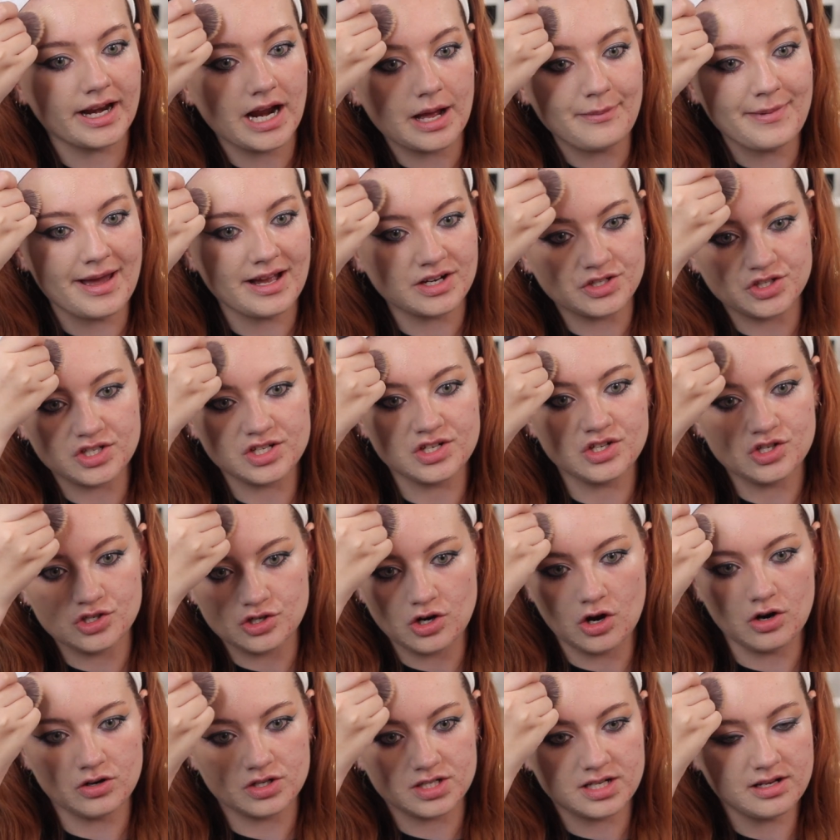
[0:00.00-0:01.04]
I'm actually
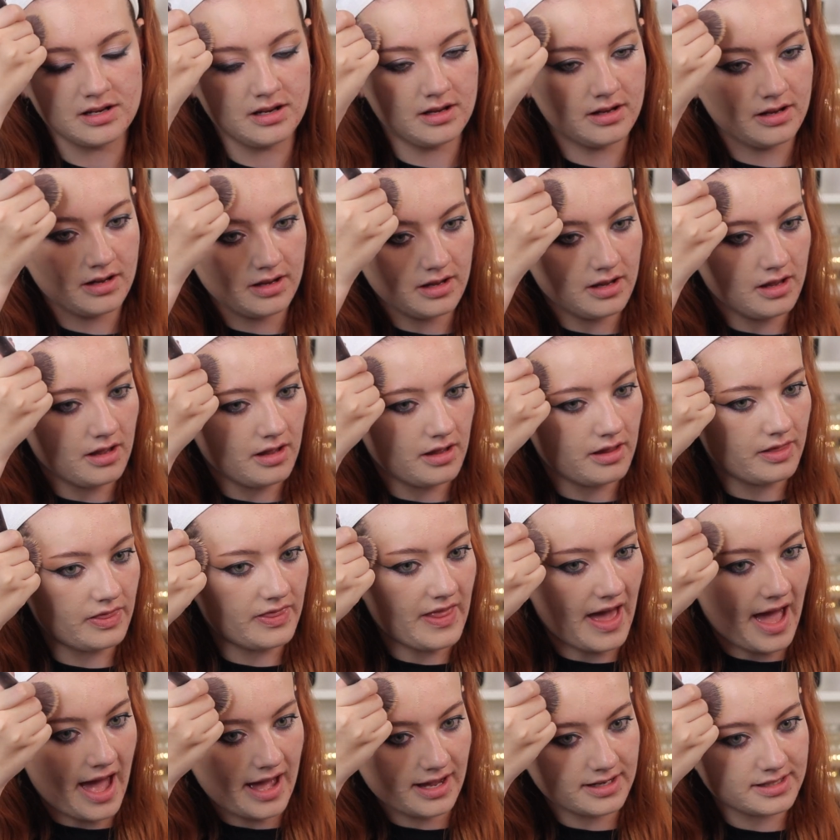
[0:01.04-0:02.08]
shocked
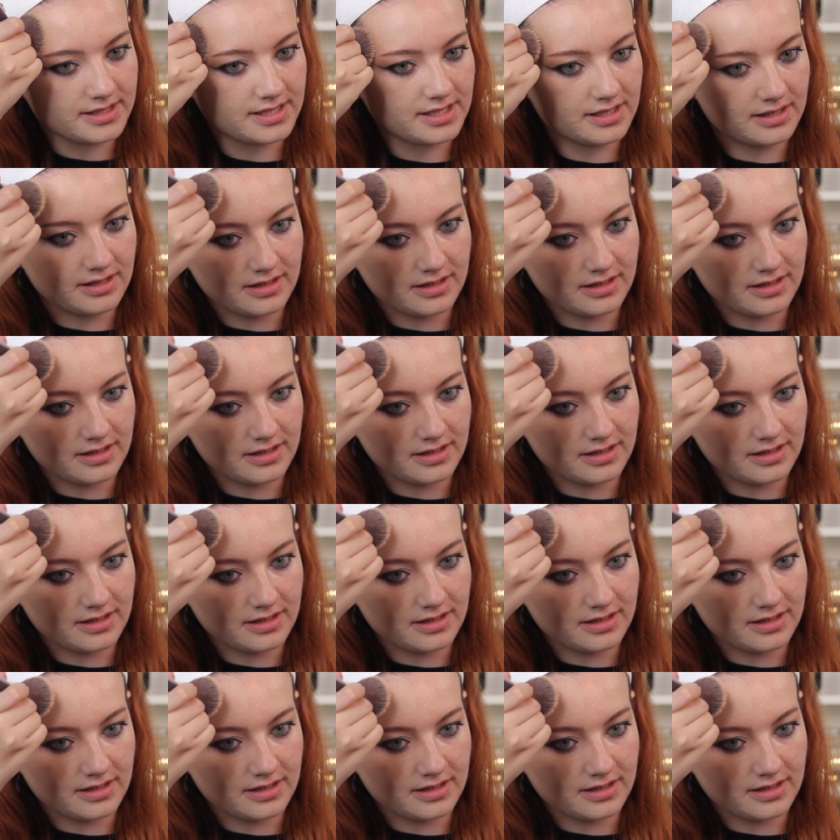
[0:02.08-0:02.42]
that